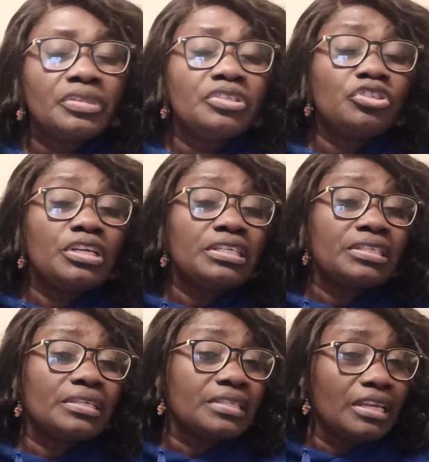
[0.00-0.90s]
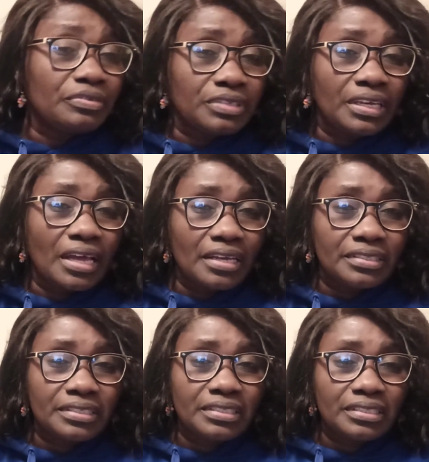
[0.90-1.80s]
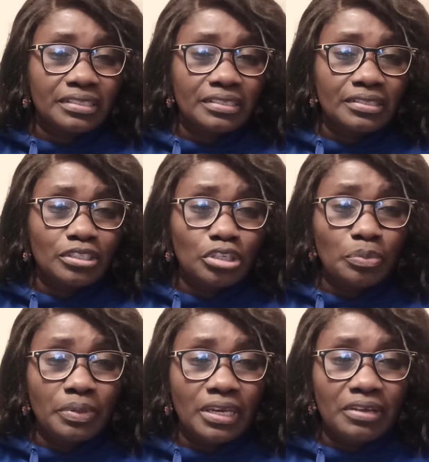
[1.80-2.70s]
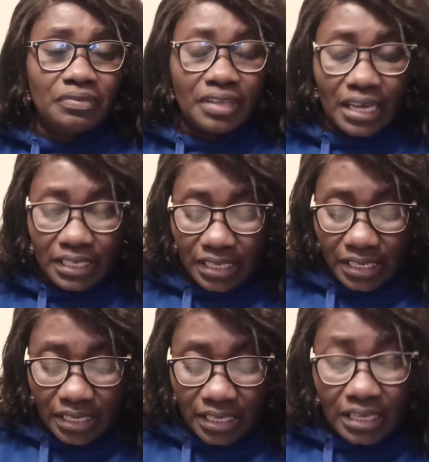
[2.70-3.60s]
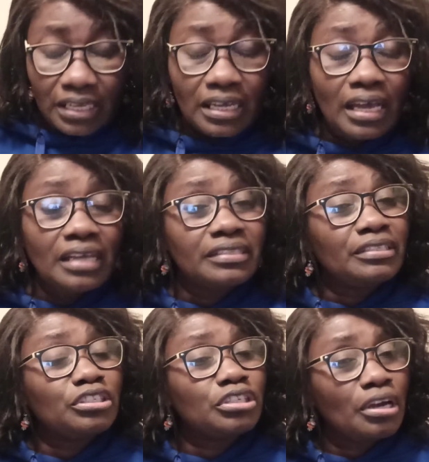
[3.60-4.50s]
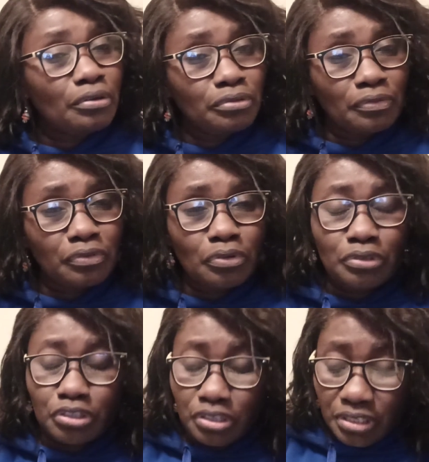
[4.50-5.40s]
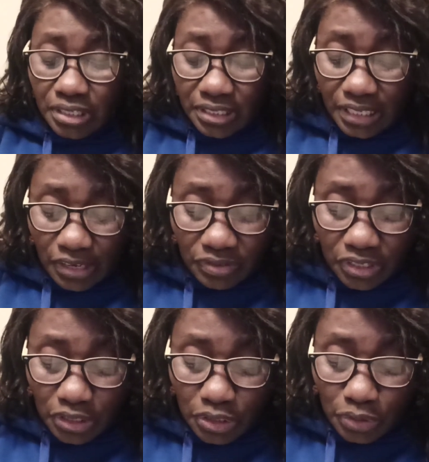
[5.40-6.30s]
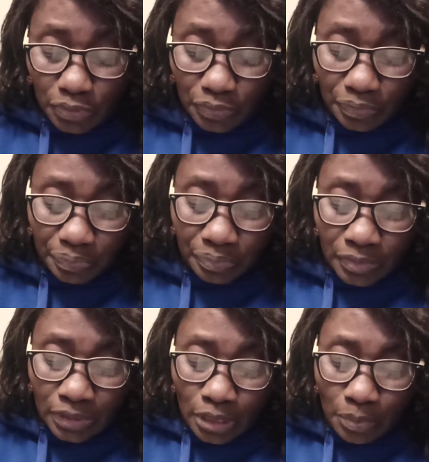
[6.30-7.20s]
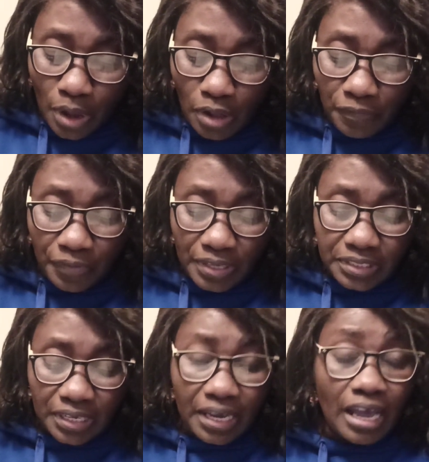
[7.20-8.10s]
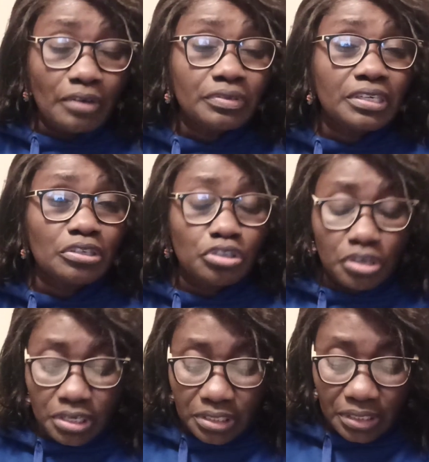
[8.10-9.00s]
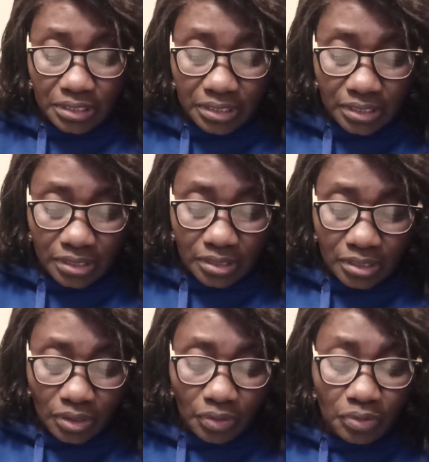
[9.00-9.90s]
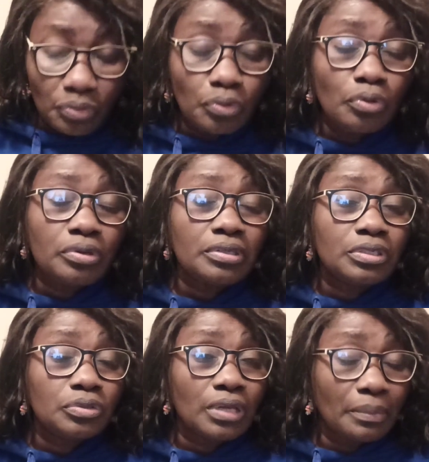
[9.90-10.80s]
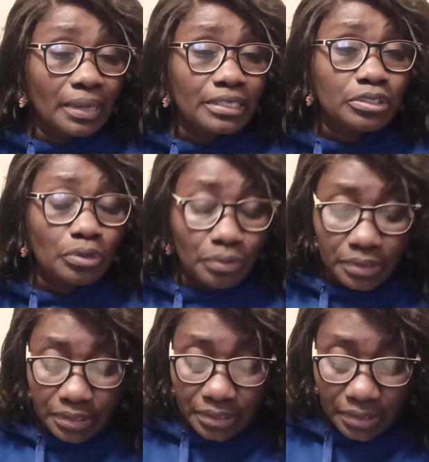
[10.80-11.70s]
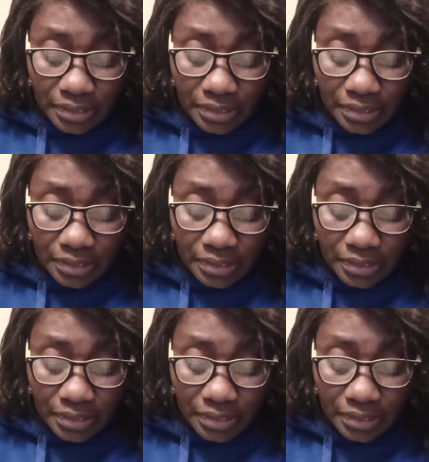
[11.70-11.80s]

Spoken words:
Jesus lives in us. Do you believe that? As a child of God, Jesus lives in you. Paul first encountered Jesus on the road to Damascus.